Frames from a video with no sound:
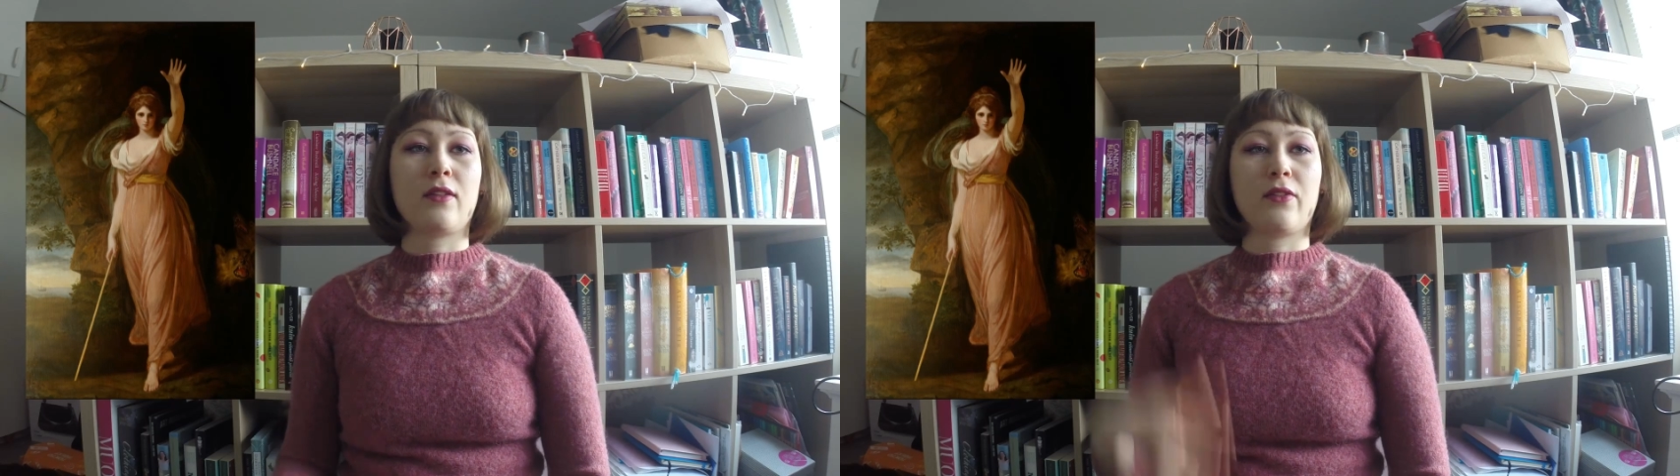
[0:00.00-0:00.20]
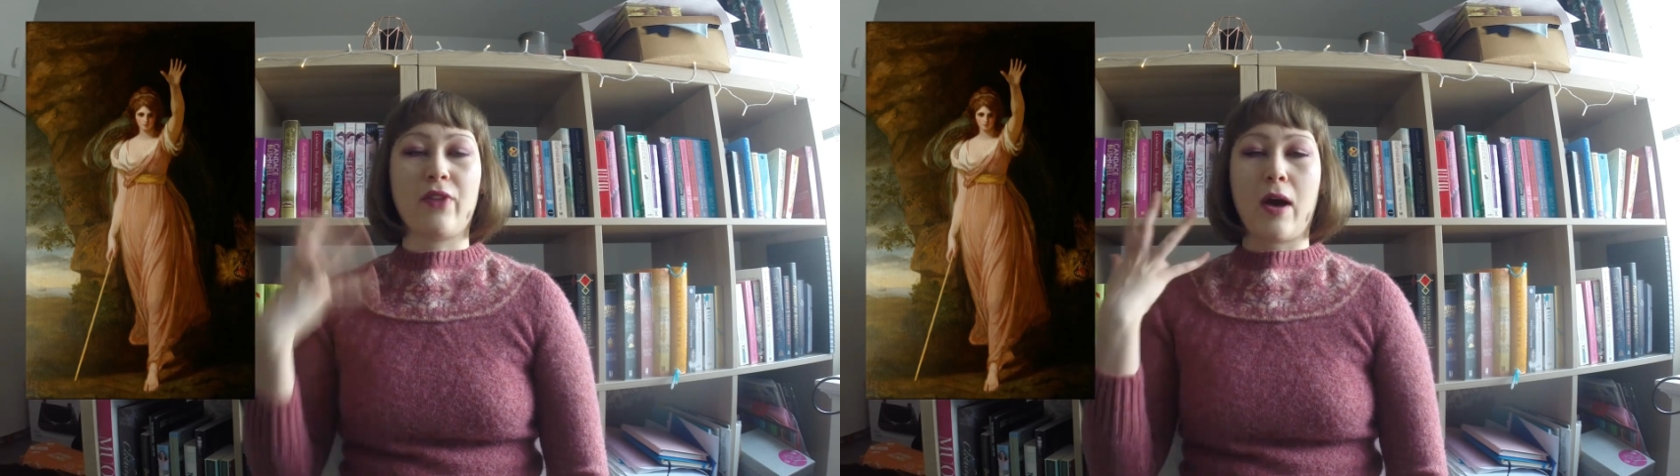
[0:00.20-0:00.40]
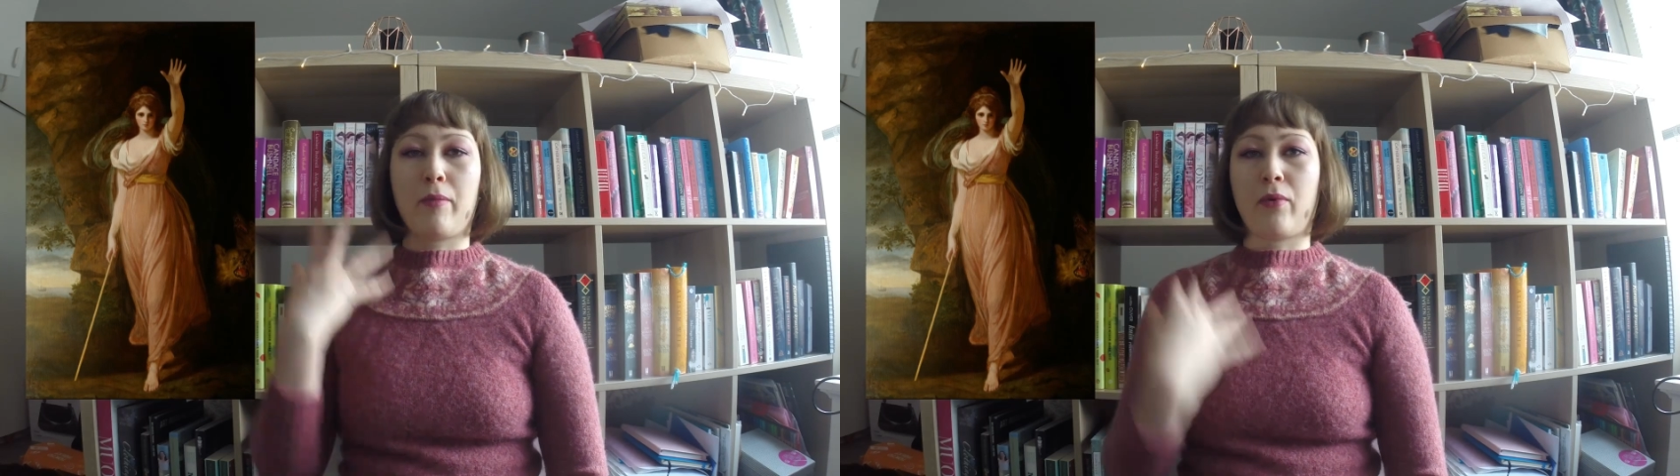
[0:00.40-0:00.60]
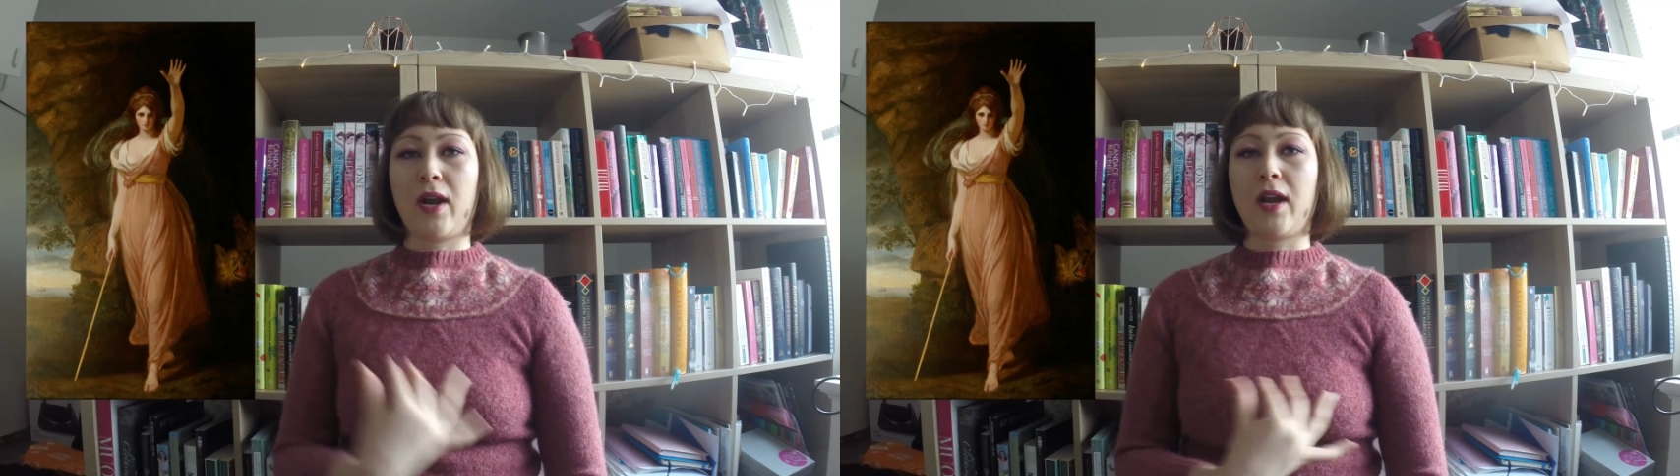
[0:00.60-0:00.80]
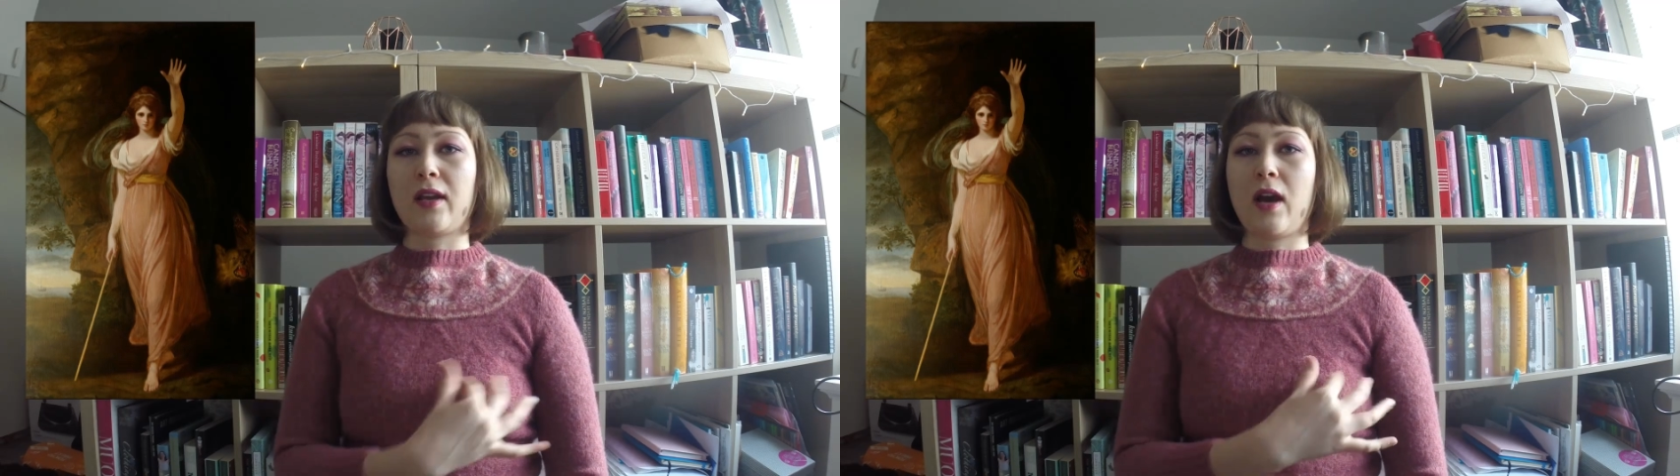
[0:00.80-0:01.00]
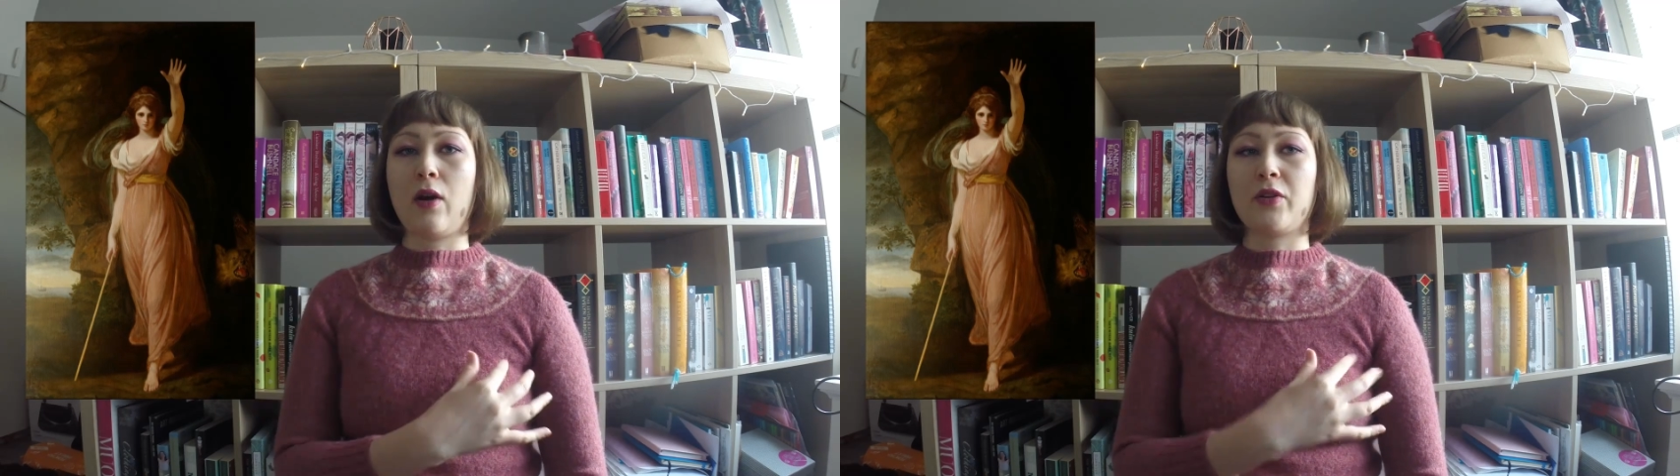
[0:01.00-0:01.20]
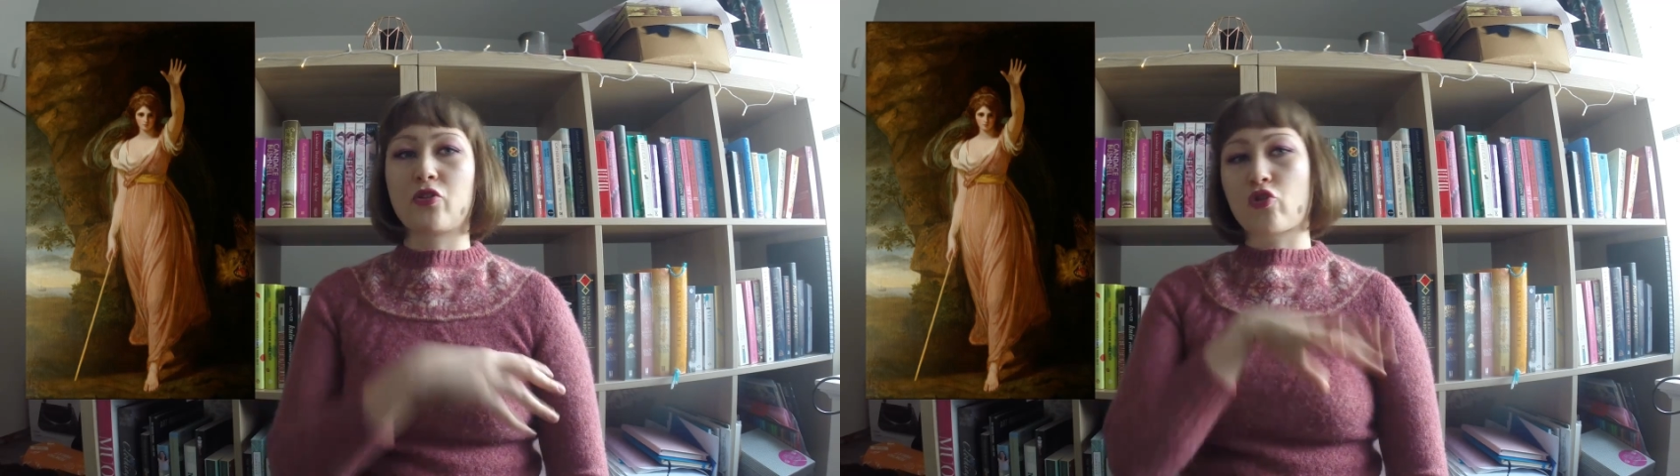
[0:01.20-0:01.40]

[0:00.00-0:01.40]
the fabric, how it's